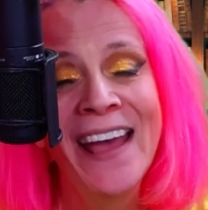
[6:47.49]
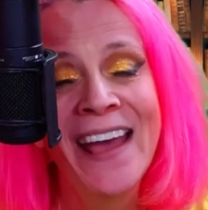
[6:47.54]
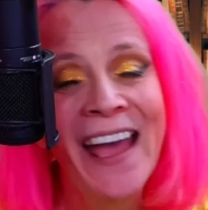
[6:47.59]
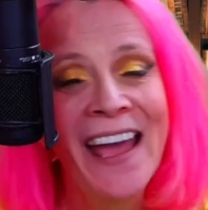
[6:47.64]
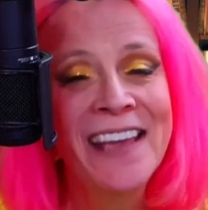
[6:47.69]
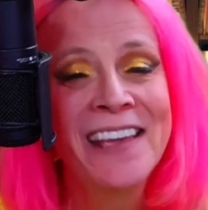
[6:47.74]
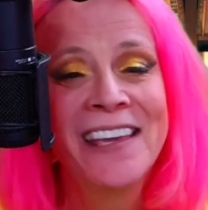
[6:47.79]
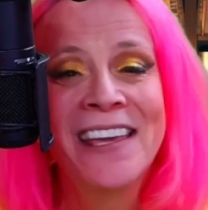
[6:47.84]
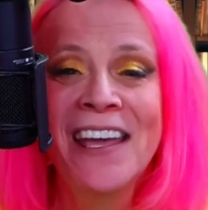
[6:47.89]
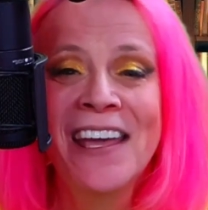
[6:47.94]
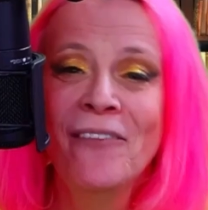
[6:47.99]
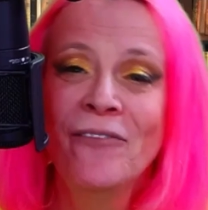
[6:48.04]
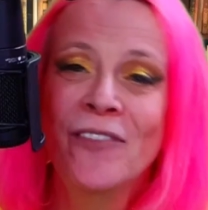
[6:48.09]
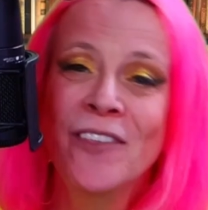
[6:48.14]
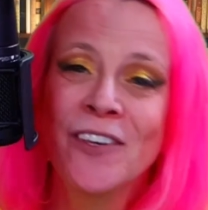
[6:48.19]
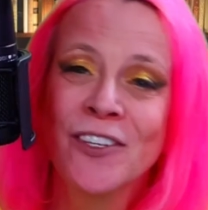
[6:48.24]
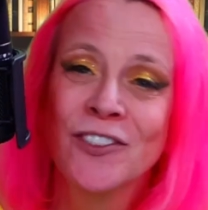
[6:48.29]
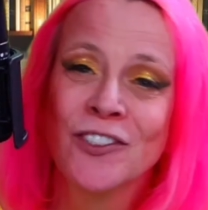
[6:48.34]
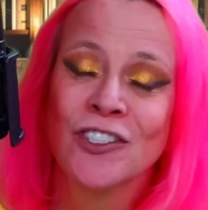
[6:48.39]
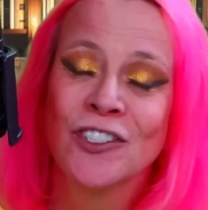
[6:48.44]
and give
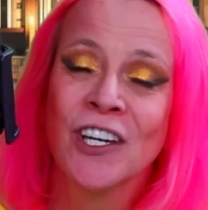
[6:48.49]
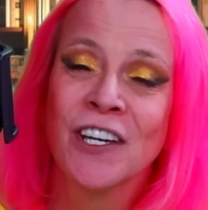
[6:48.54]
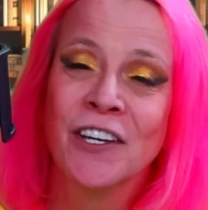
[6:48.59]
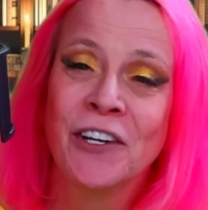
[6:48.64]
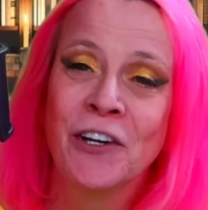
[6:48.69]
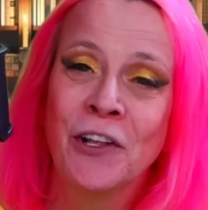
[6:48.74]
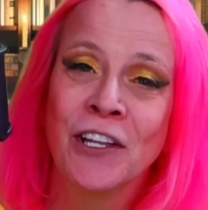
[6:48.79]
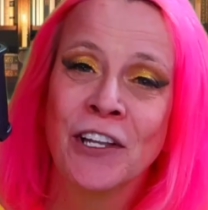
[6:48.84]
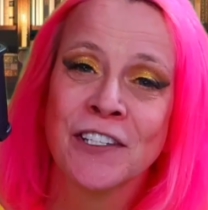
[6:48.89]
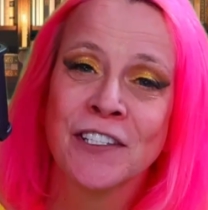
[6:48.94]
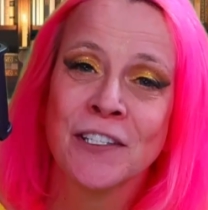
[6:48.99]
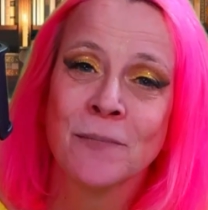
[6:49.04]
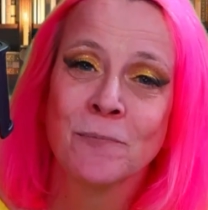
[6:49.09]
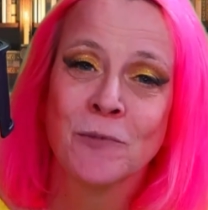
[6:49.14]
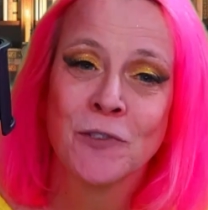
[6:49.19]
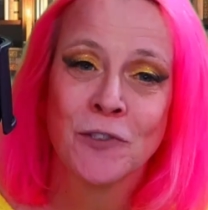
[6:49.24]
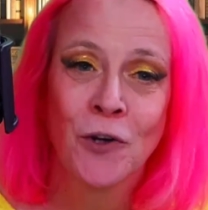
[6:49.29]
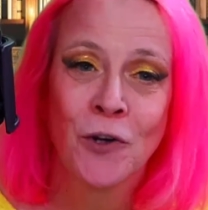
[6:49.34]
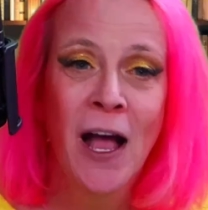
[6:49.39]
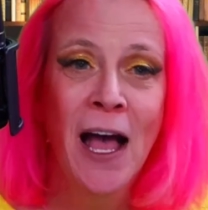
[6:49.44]
this channel a
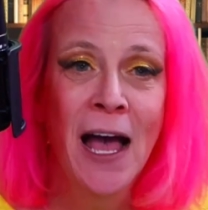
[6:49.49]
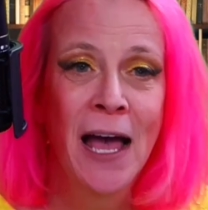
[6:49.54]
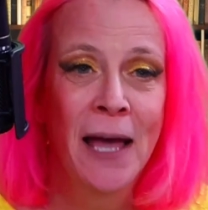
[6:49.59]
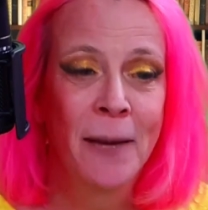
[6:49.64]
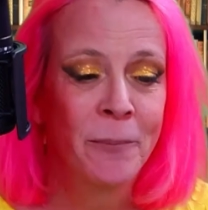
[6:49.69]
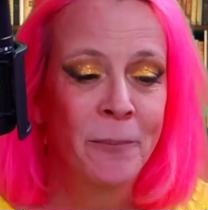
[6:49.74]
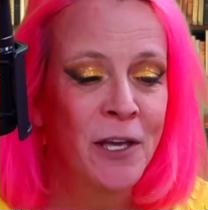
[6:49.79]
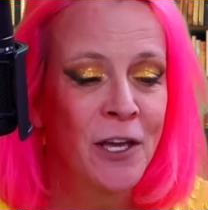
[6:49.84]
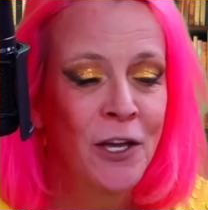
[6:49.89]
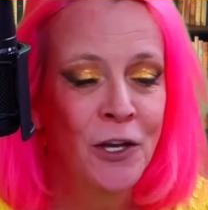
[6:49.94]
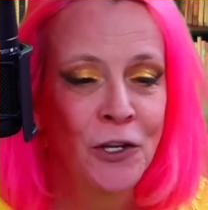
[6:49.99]
subscribe.